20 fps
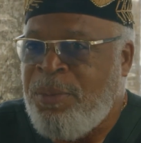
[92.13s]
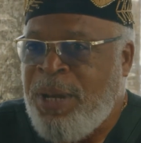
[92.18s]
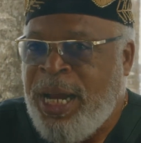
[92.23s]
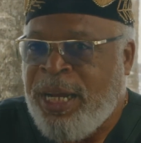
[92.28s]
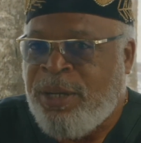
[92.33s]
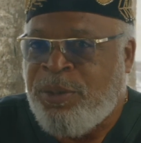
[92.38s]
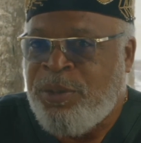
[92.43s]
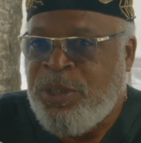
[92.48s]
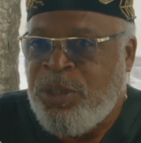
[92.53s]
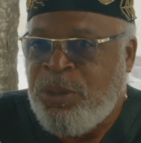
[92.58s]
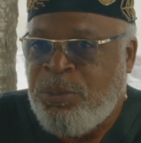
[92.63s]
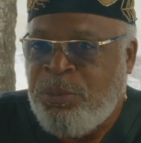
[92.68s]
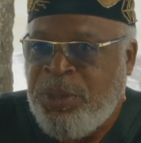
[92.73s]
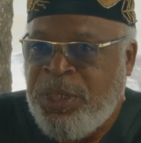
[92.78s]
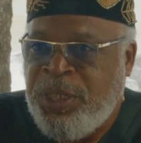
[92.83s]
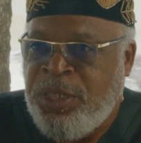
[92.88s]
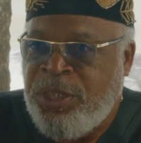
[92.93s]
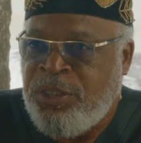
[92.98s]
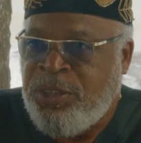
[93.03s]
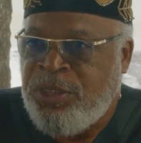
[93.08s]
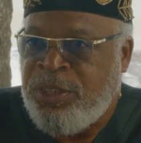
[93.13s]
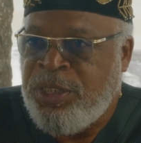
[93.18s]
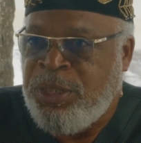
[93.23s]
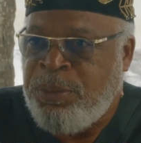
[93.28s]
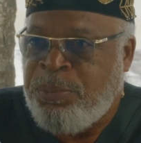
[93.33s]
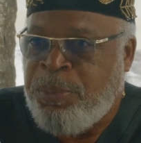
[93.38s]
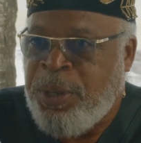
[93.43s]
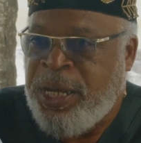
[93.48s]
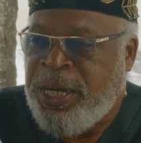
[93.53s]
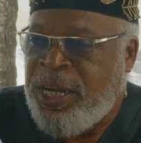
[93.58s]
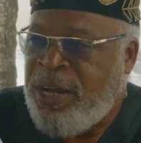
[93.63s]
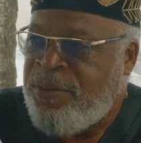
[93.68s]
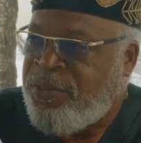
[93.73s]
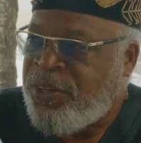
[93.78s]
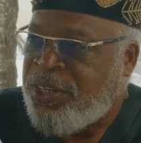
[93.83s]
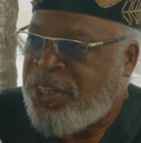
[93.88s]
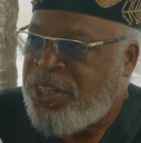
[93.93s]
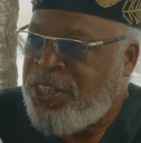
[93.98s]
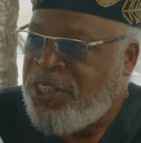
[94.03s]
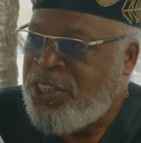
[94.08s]
acronym is the
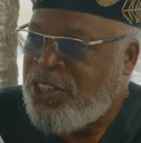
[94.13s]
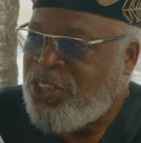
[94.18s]
Pan-African